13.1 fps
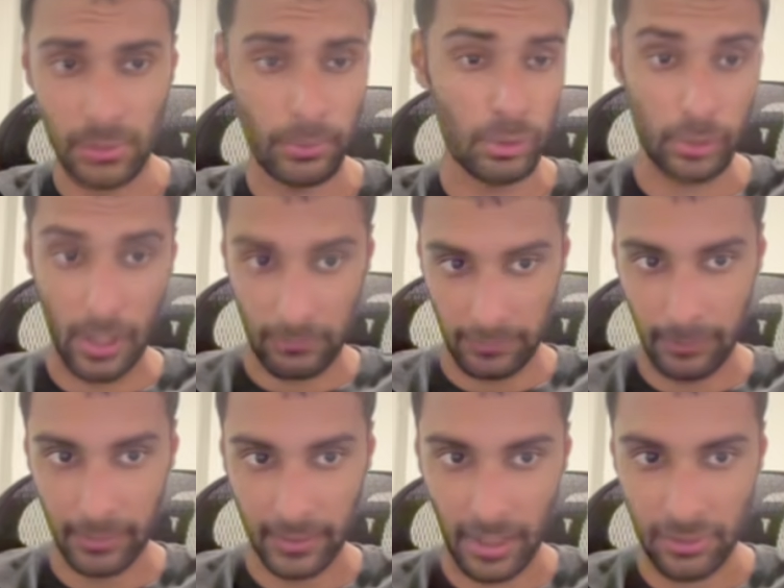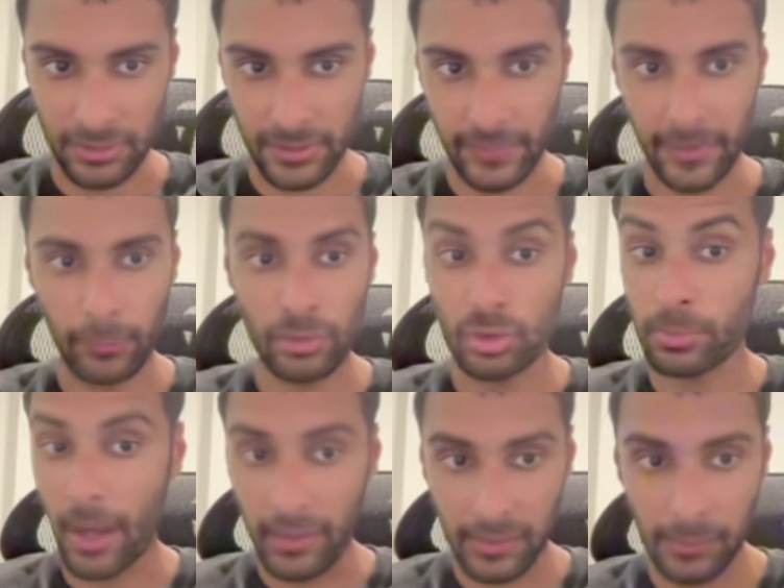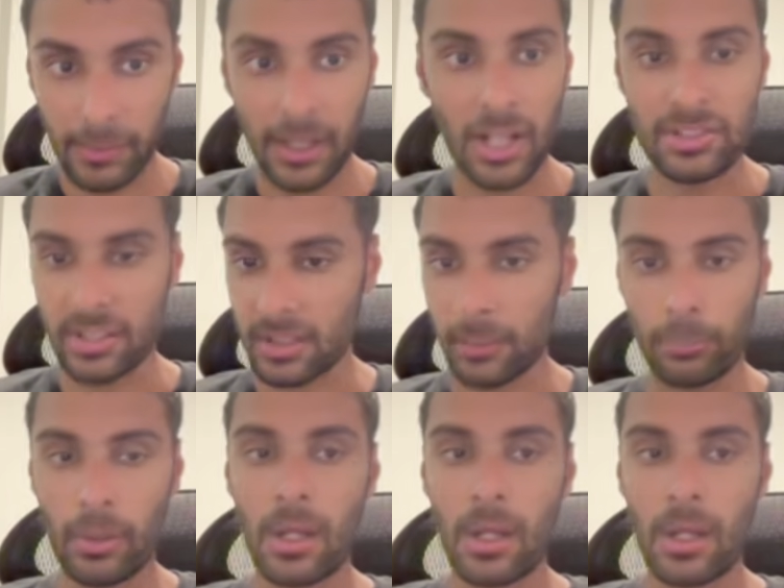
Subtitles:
Once you have the email accounts in there, once you buy the email accounts, set it up,